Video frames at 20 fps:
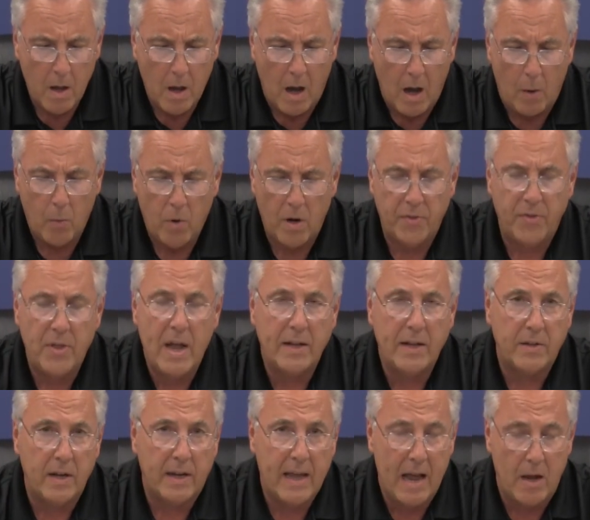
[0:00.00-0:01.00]
I want to
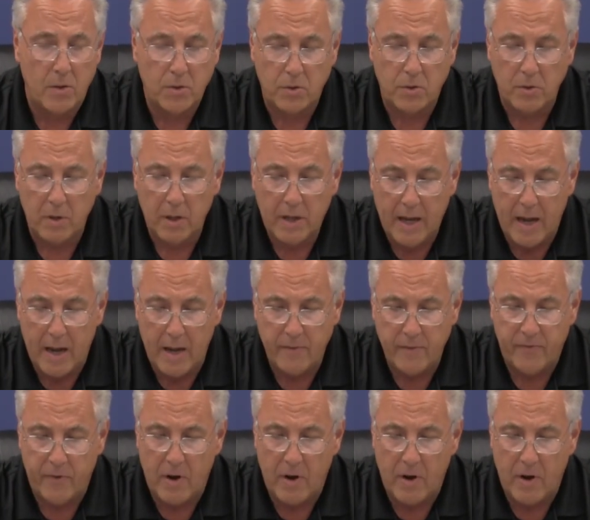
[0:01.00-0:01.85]
thank the council again